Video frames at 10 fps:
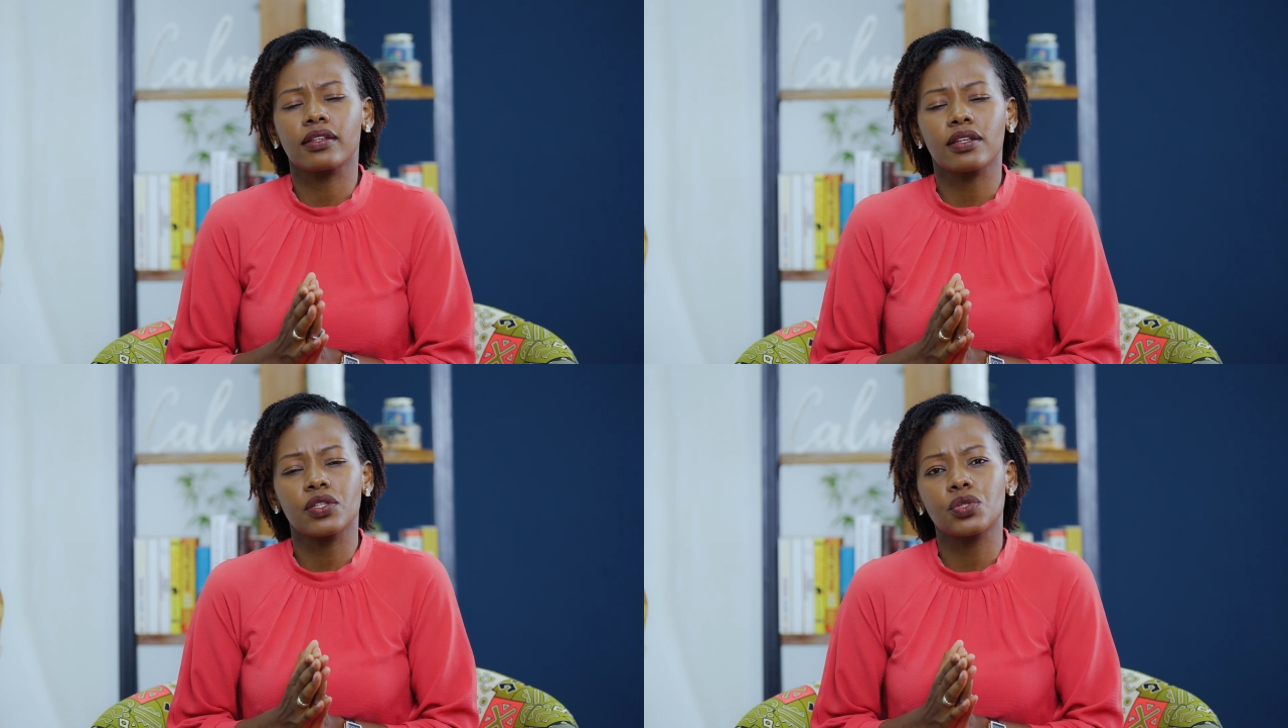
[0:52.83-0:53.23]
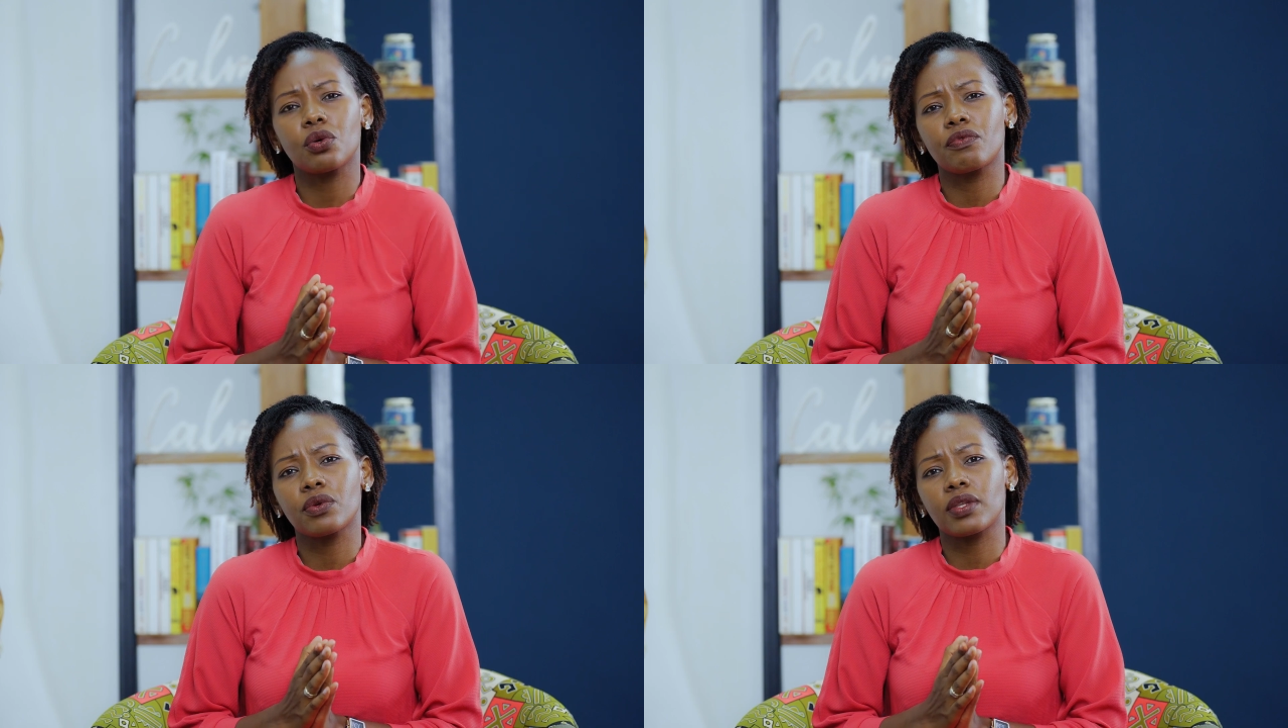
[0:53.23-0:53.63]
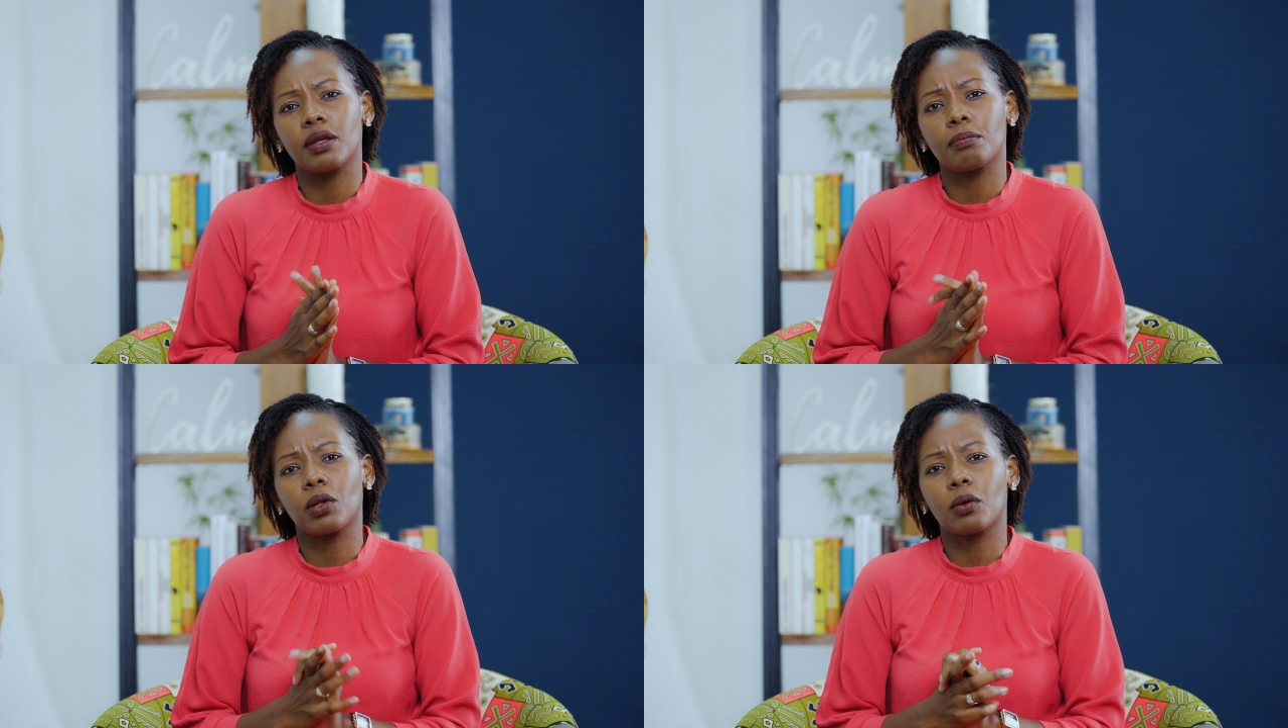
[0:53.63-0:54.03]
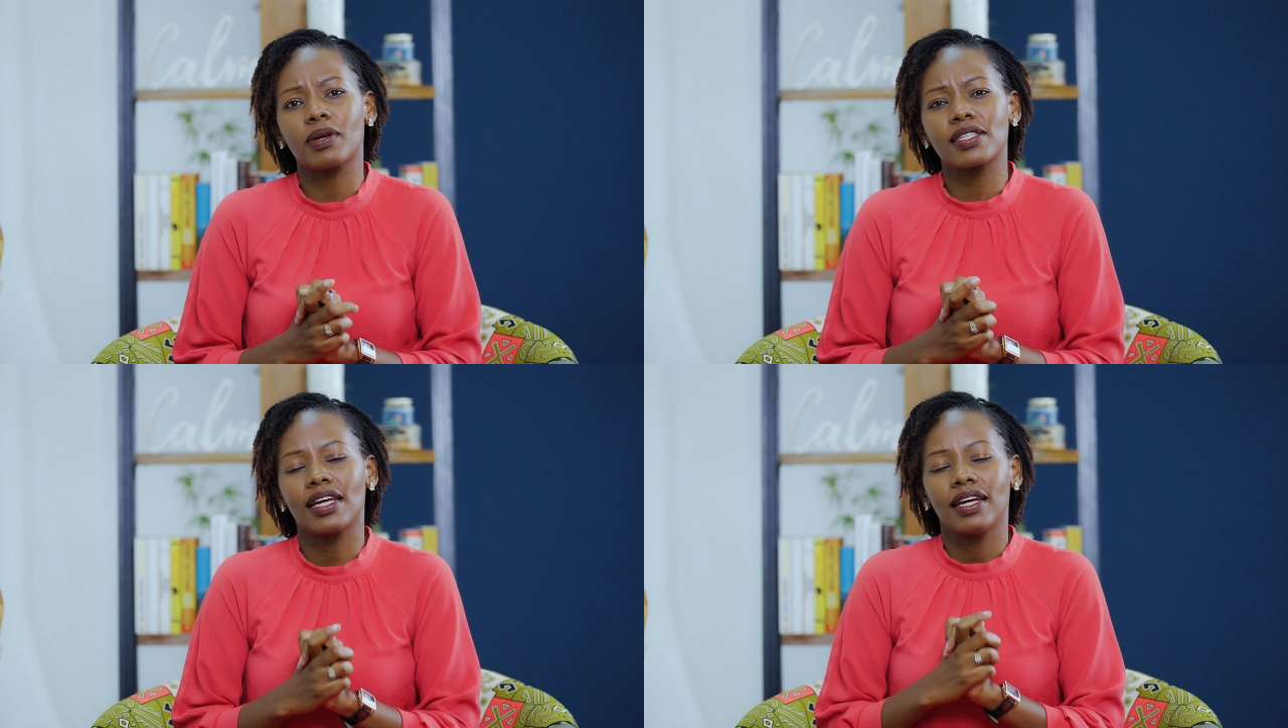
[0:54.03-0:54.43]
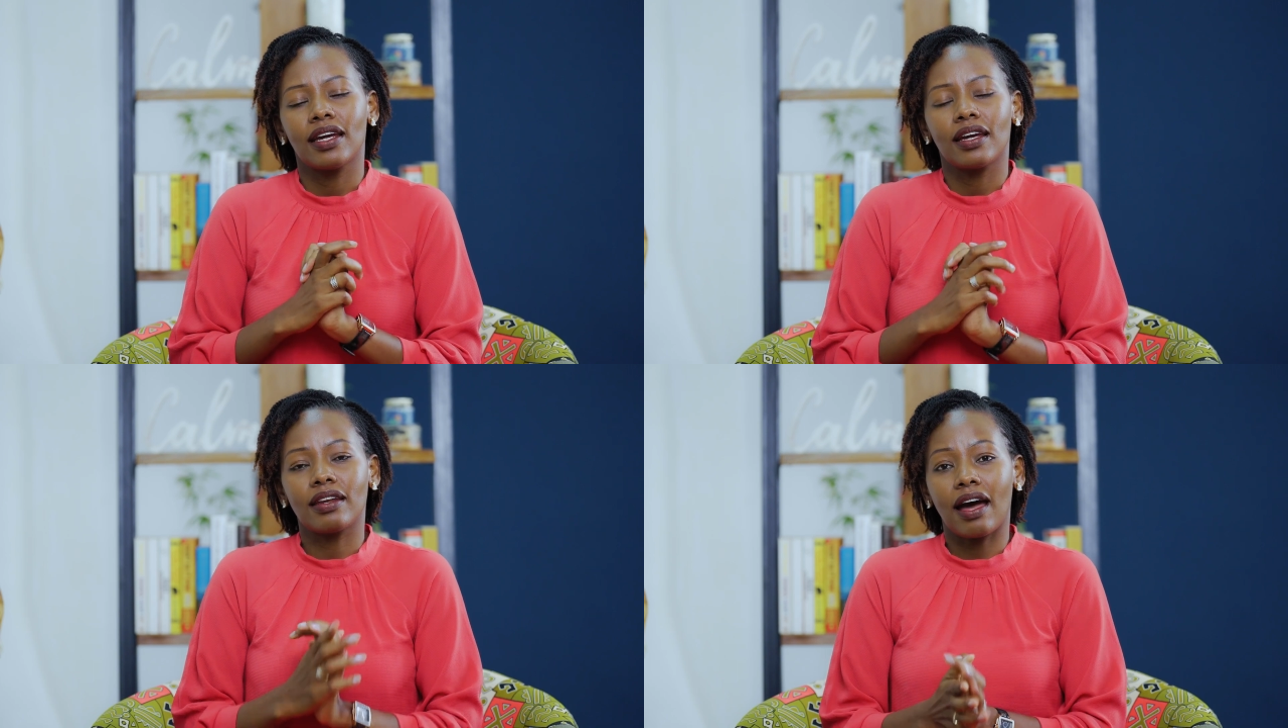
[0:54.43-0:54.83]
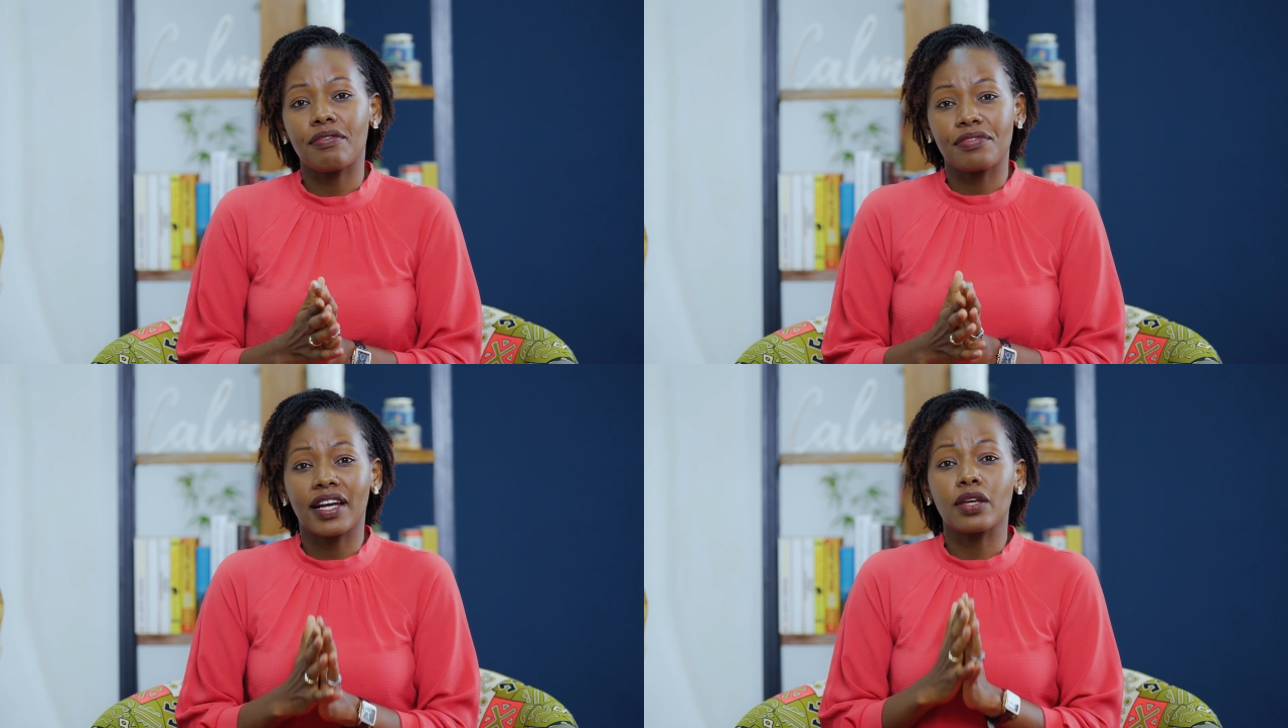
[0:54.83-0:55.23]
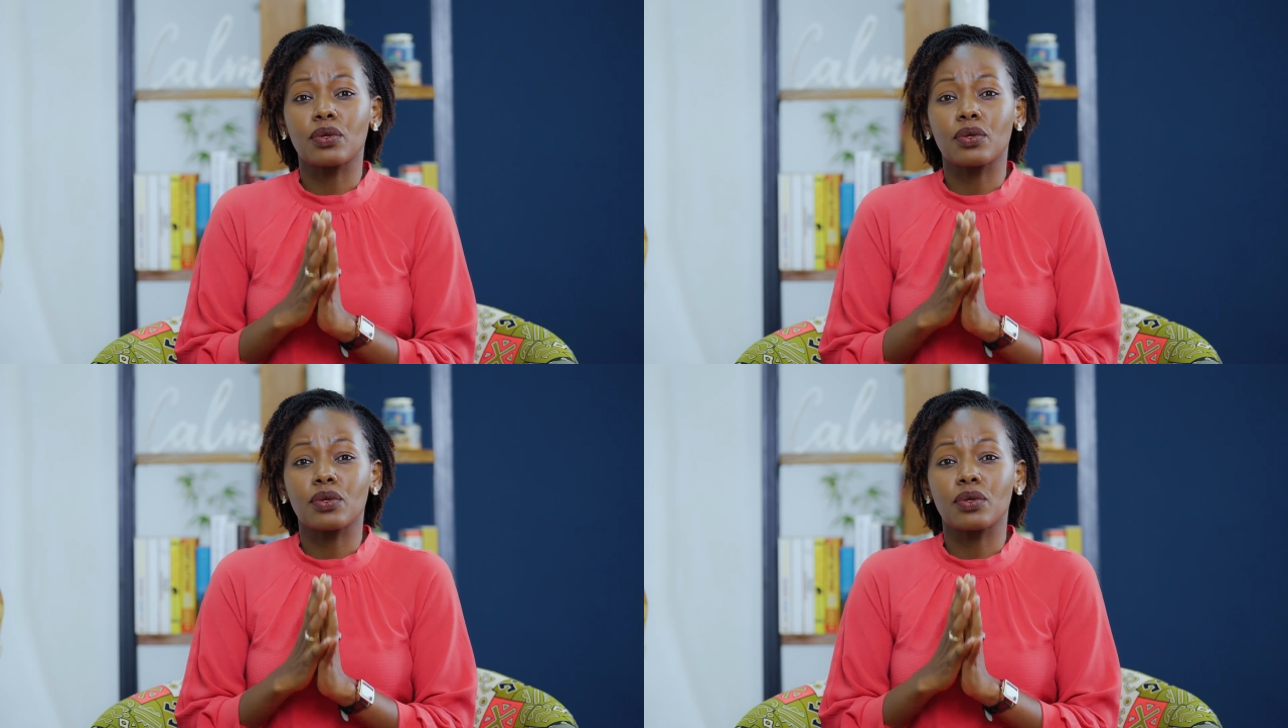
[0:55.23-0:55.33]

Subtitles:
the issue of youth unemployment in Africa